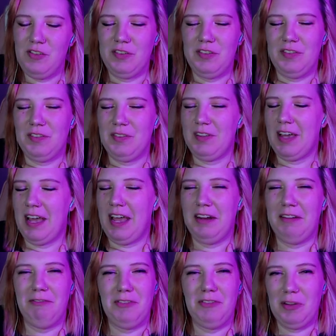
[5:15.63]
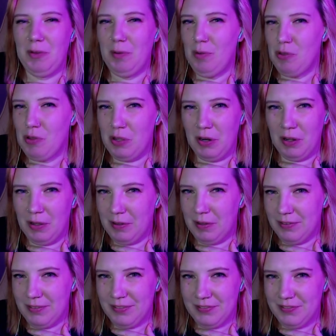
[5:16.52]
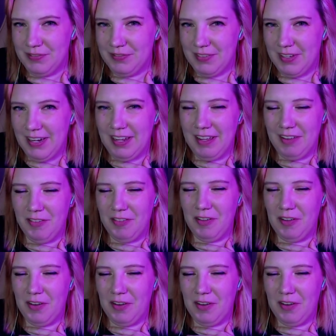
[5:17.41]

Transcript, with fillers: just kind of delusional it is, you